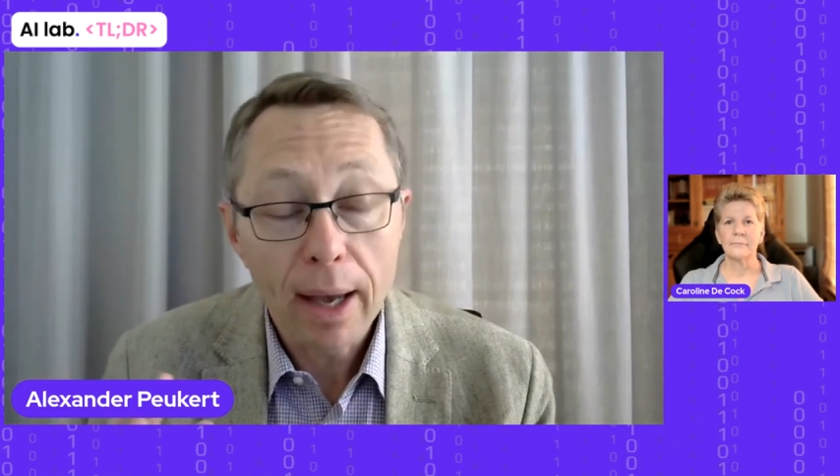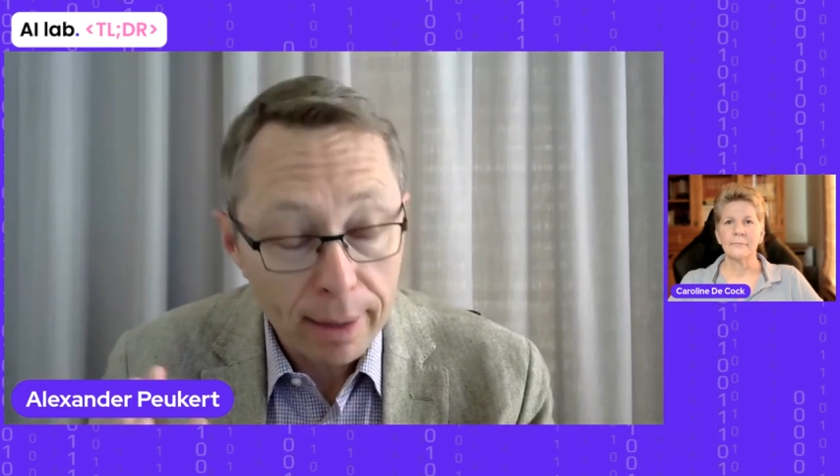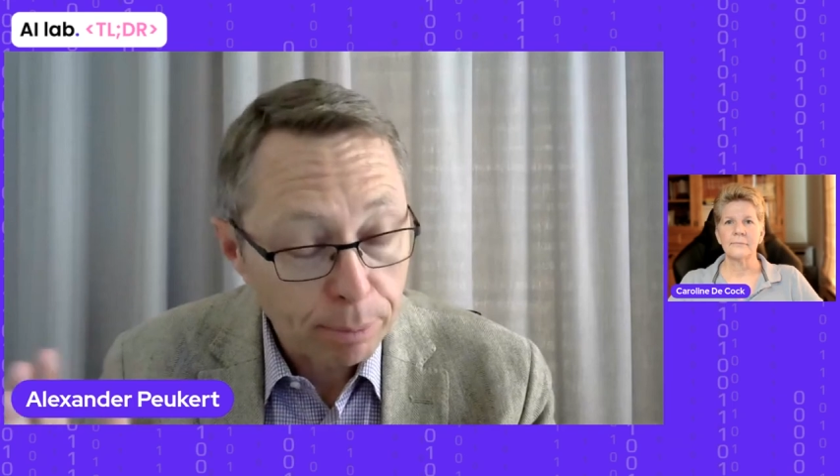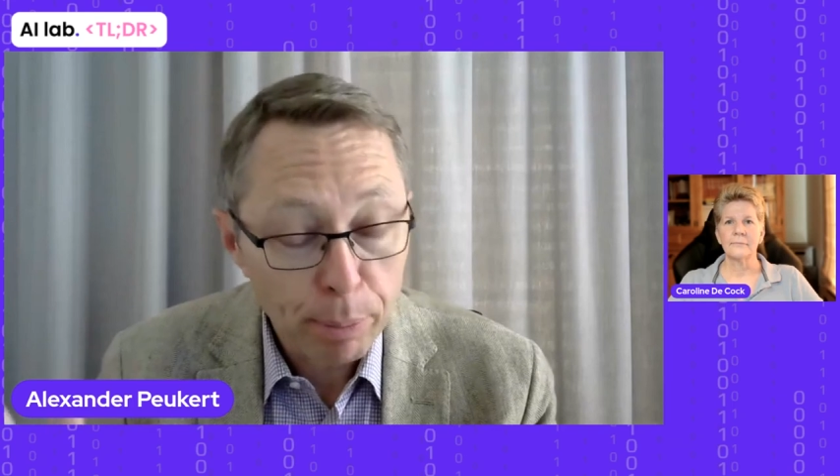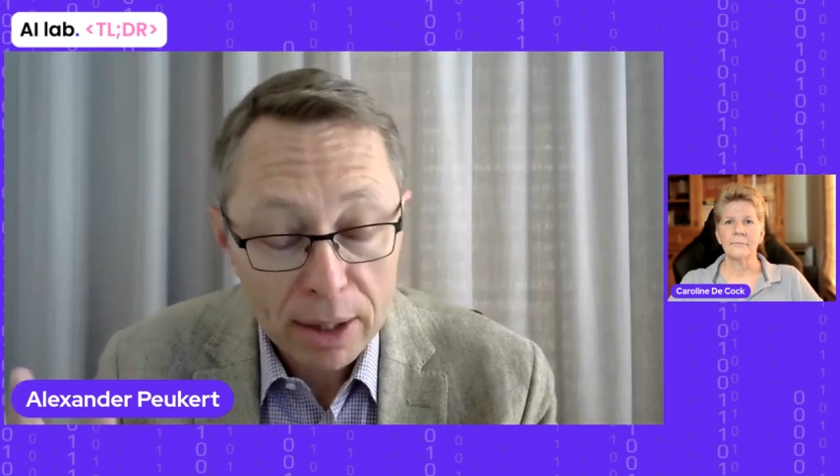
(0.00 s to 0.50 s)

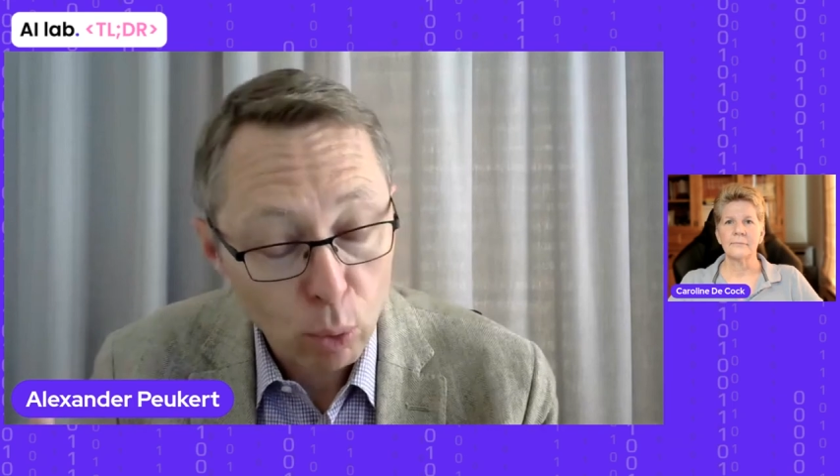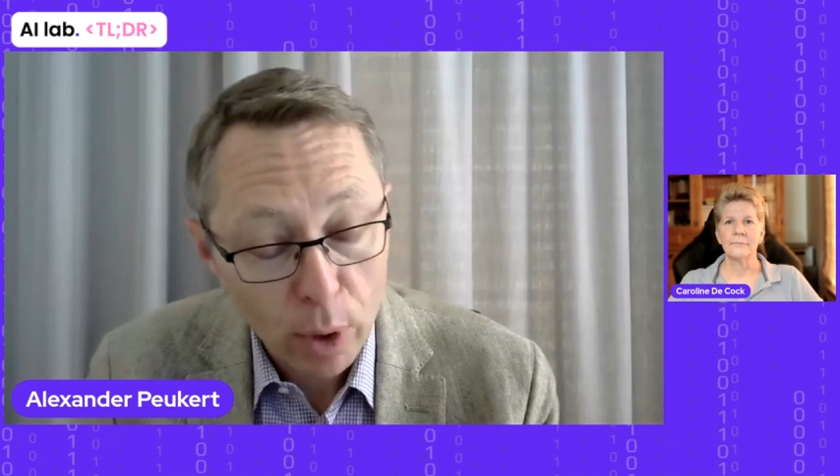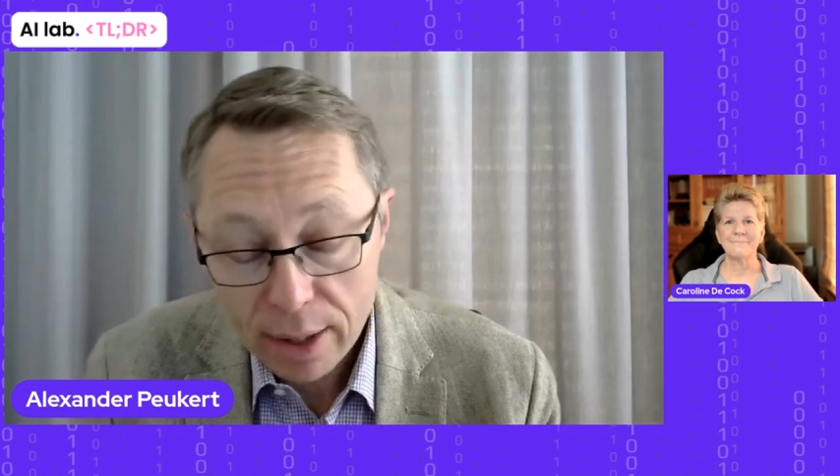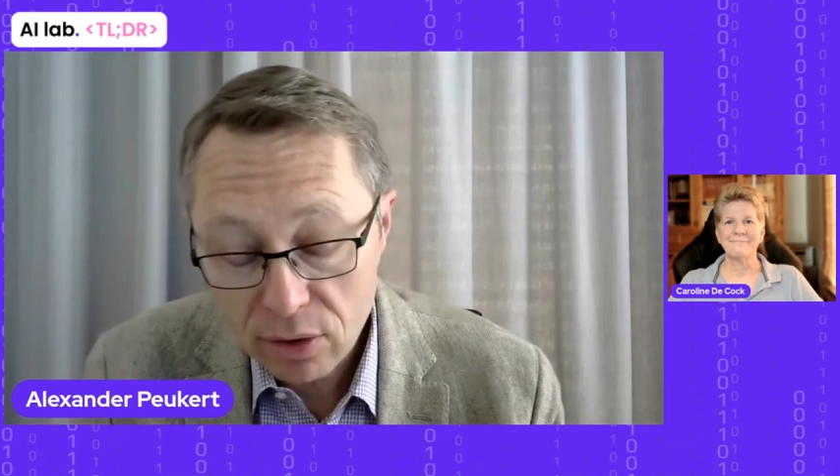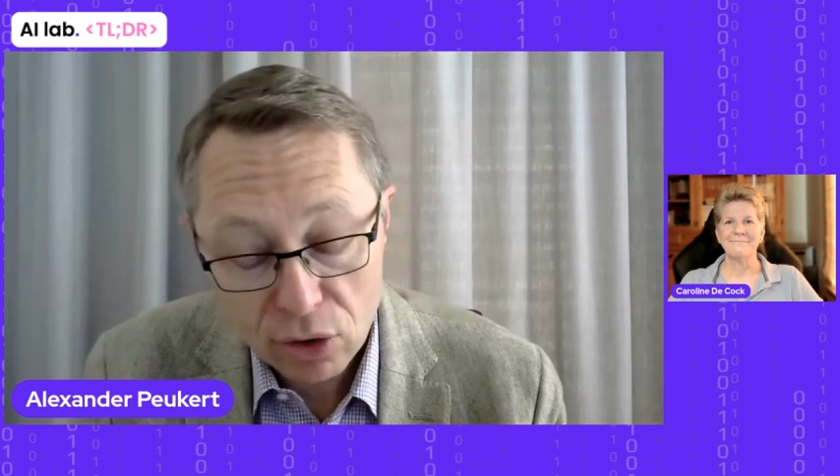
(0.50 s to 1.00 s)
and by the
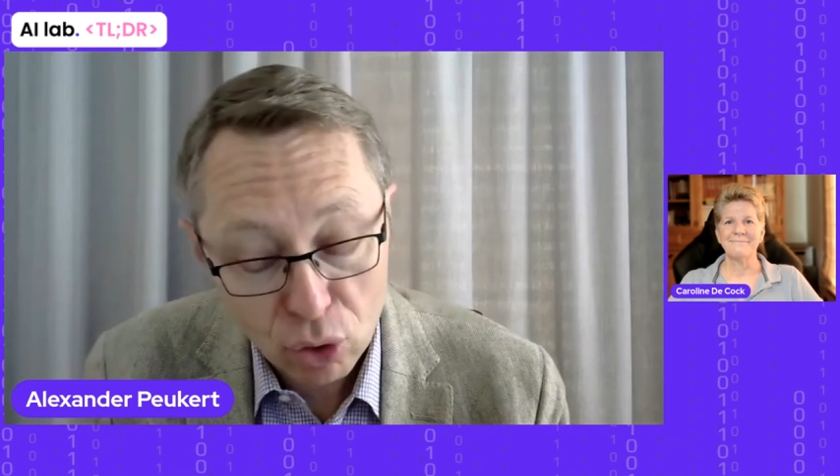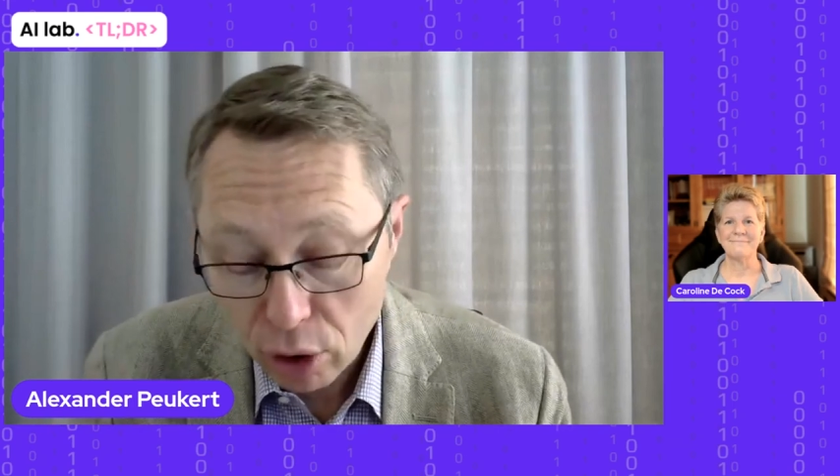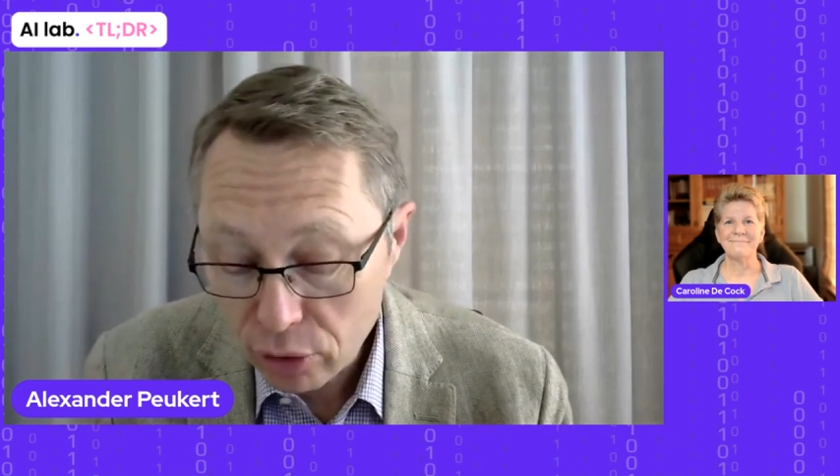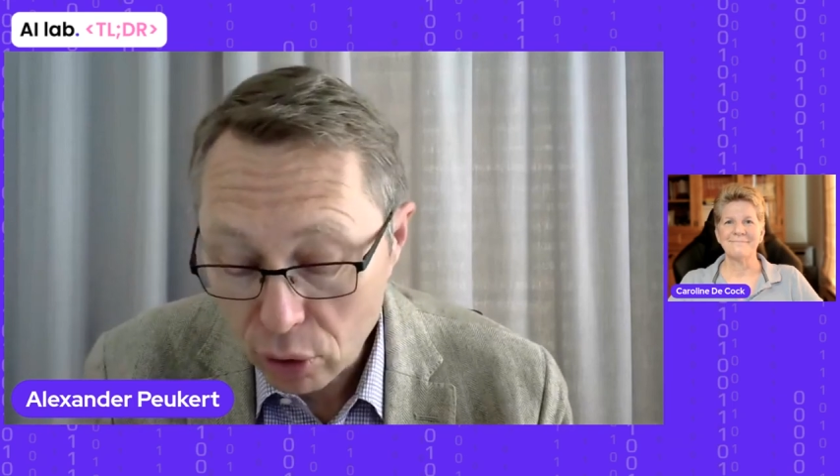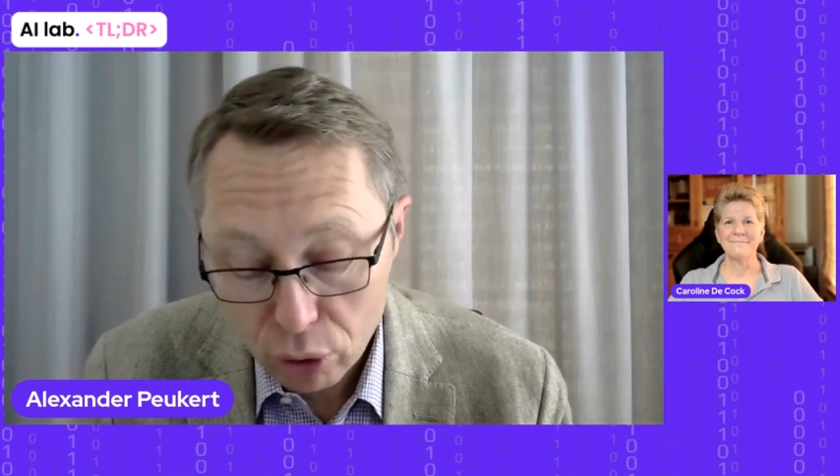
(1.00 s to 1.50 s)
way, this is
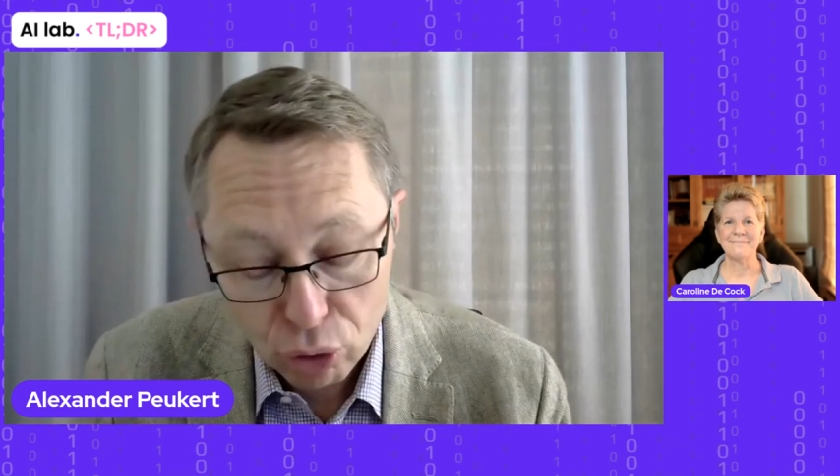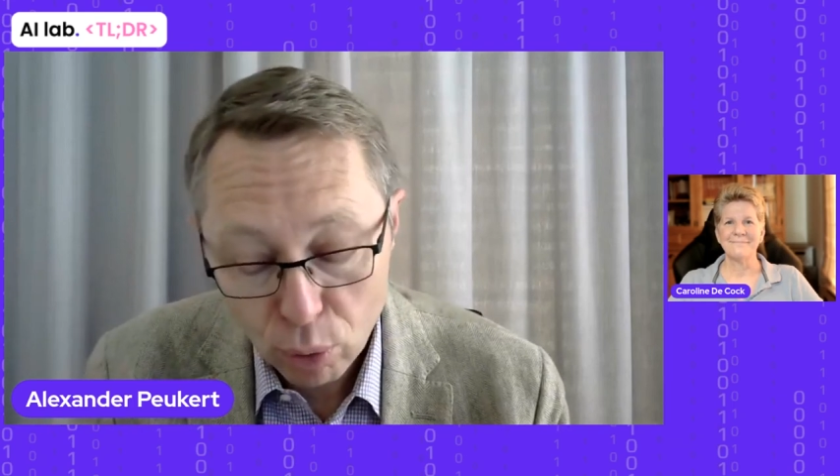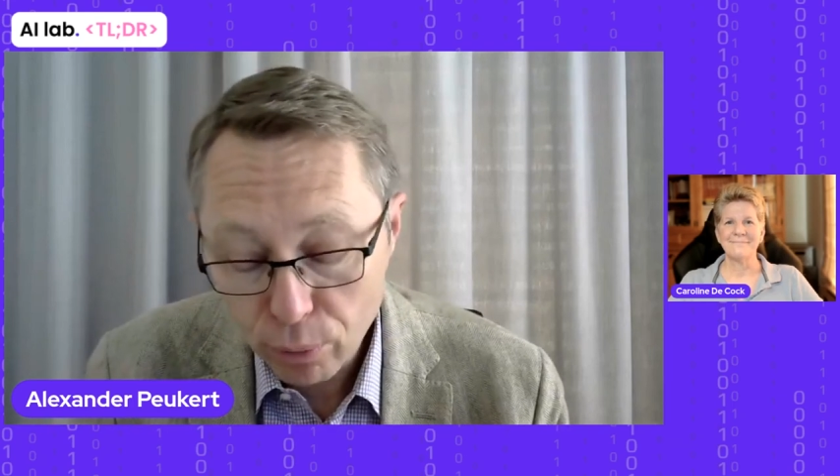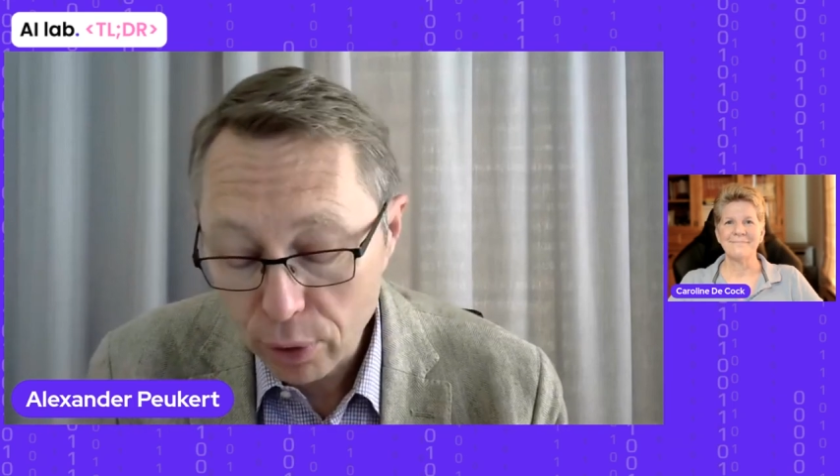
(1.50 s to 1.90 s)
also true